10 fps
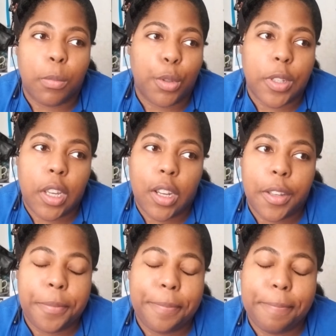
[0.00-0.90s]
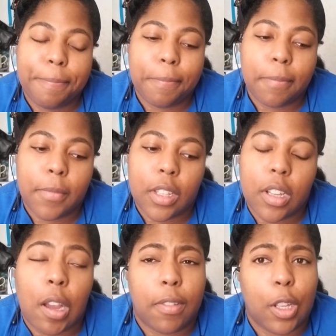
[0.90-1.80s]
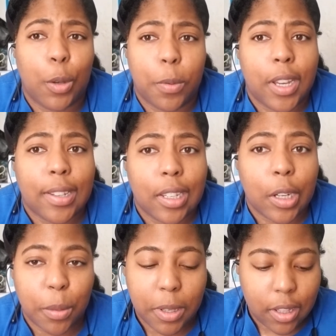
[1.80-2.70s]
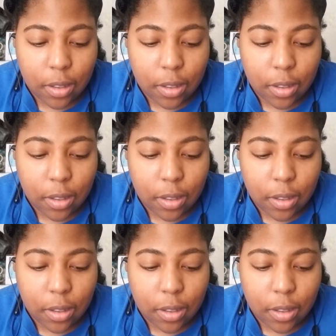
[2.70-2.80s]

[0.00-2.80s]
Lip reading: music. I really hope you guys can hear me